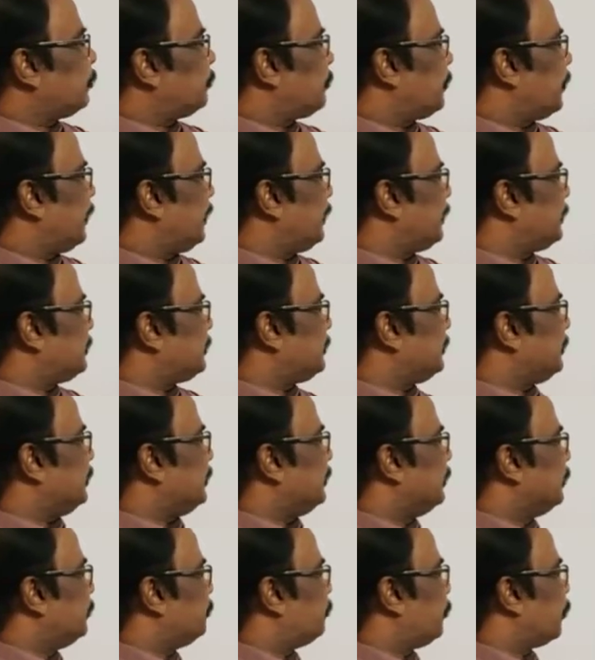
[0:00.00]
to point
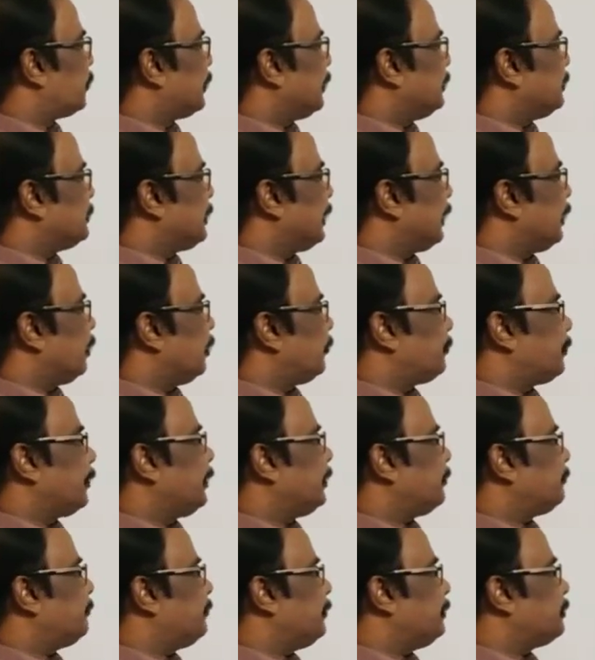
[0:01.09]
G. Potential of
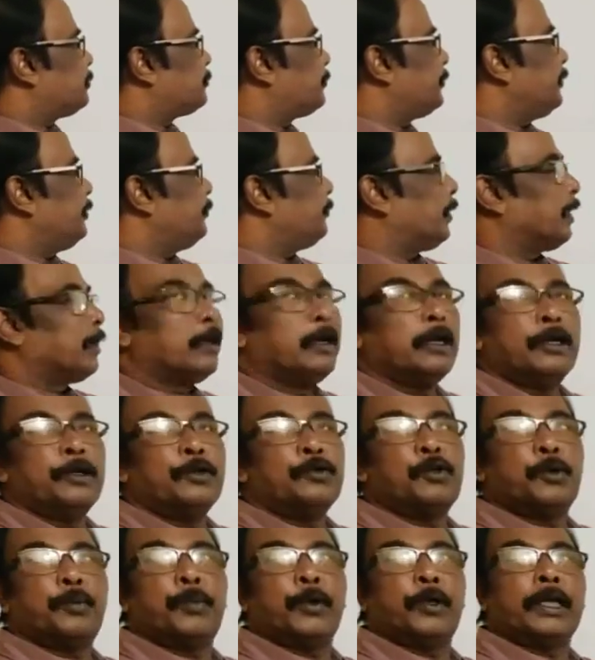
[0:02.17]
F is V1.
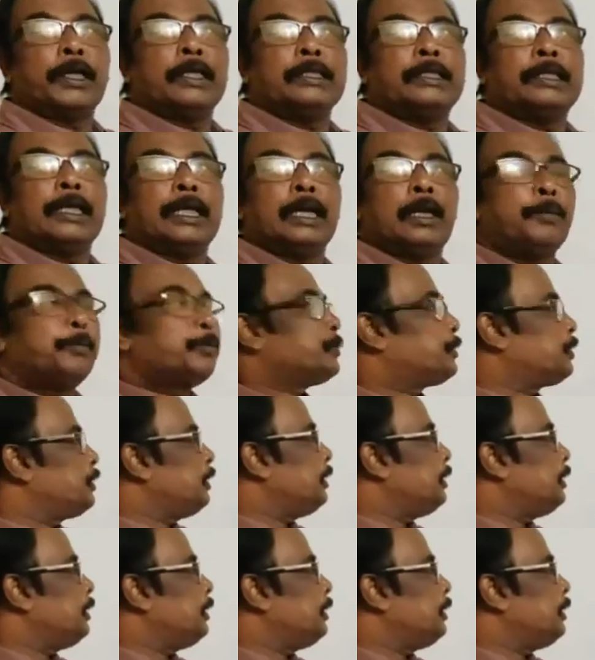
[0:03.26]
So potential of G